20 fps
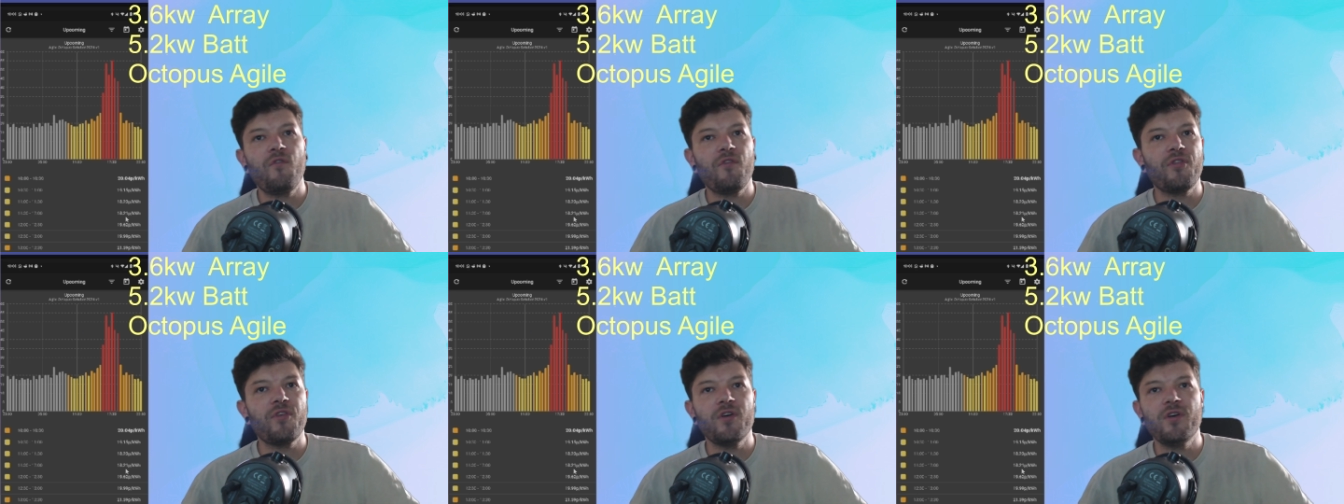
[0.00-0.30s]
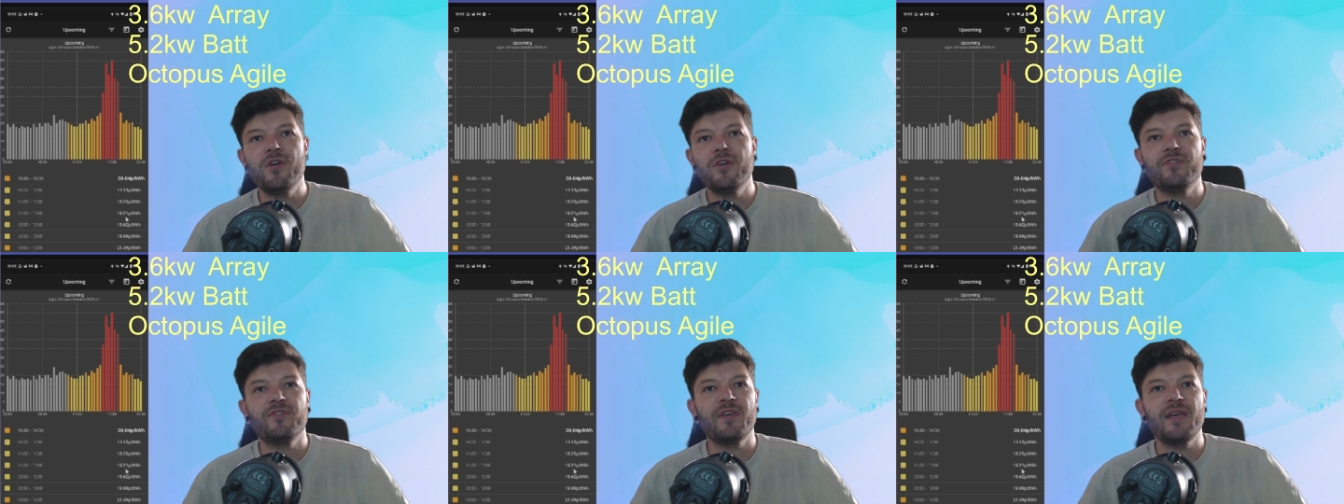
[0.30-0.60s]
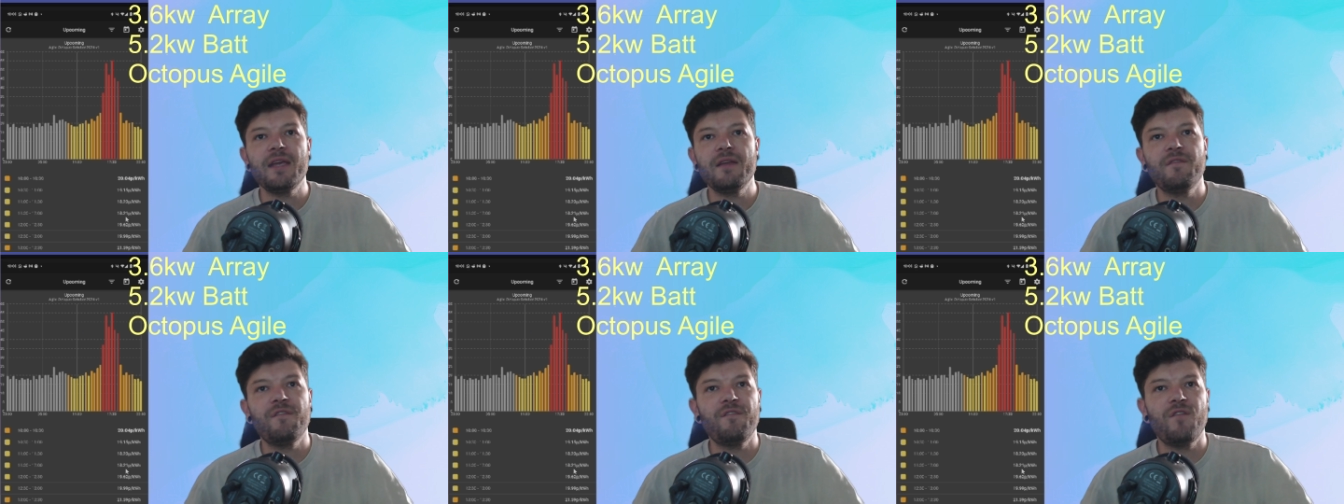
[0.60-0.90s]

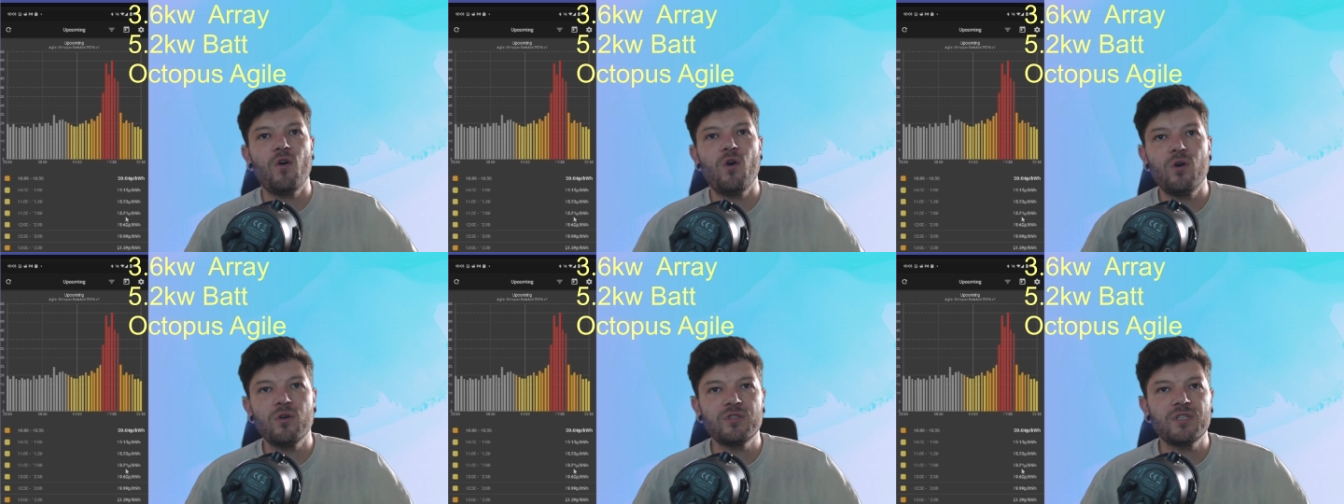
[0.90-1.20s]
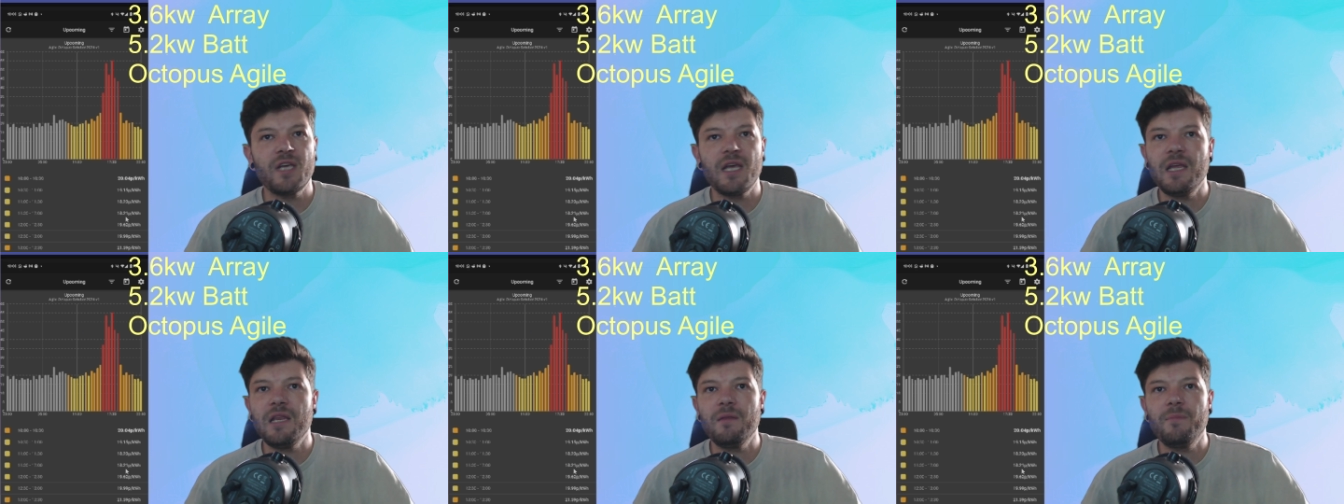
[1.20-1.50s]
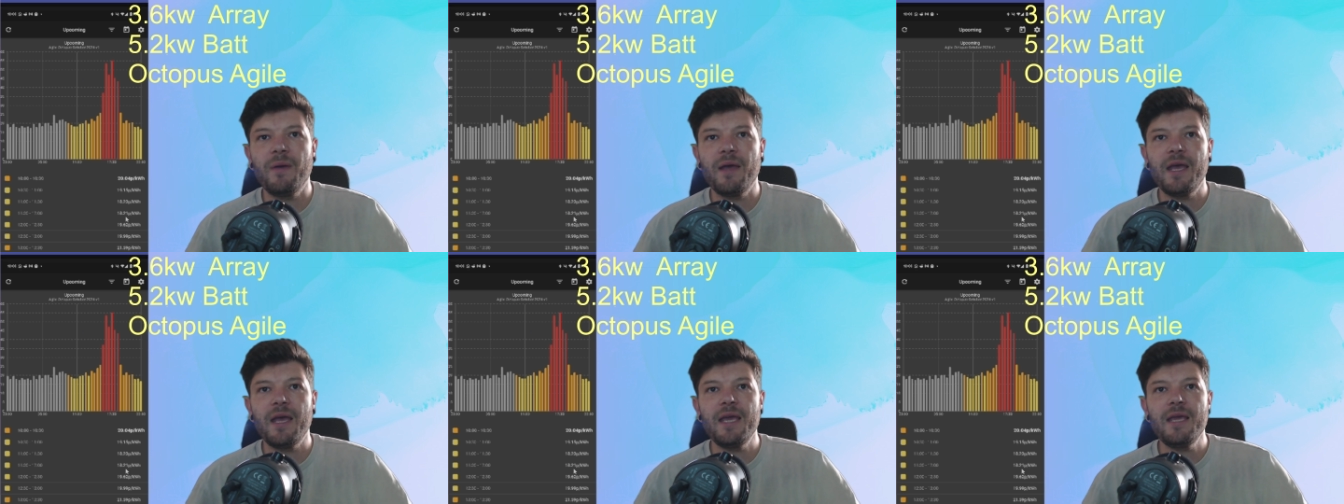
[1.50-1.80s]
13,
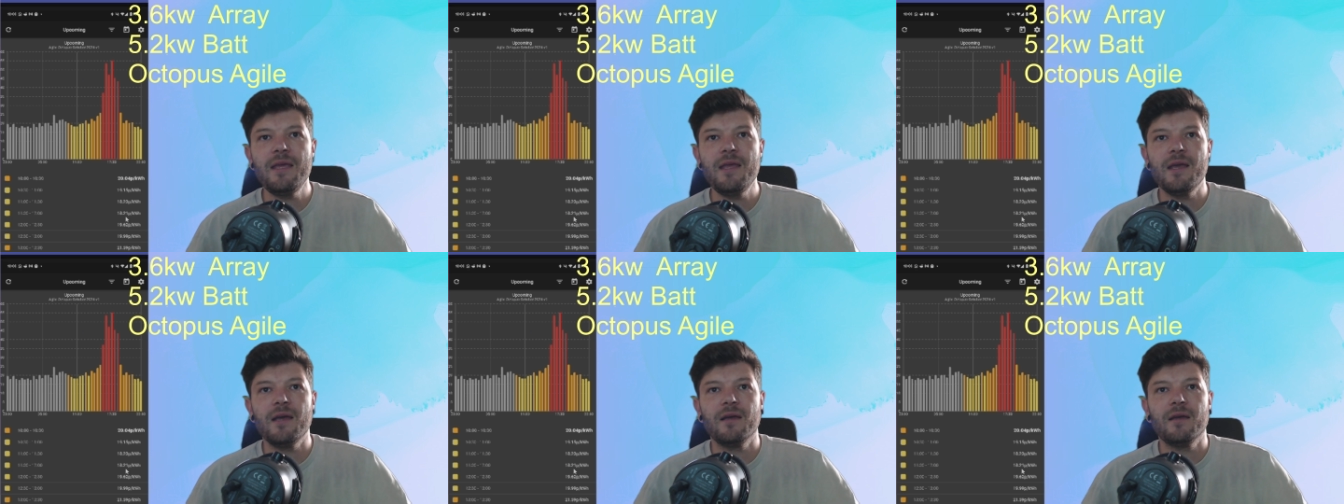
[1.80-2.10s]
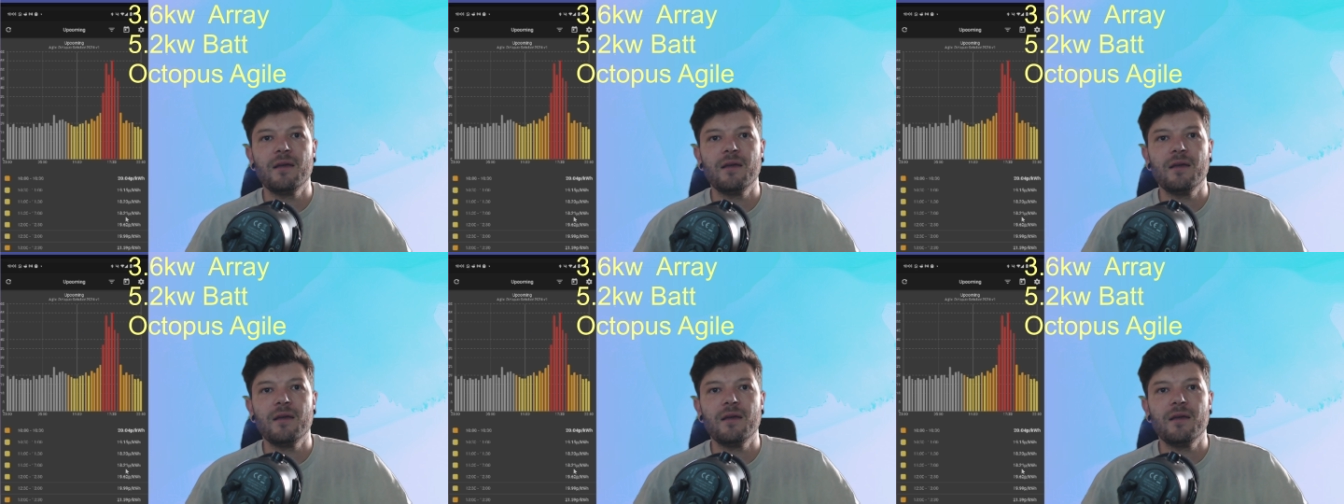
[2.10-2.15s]
14p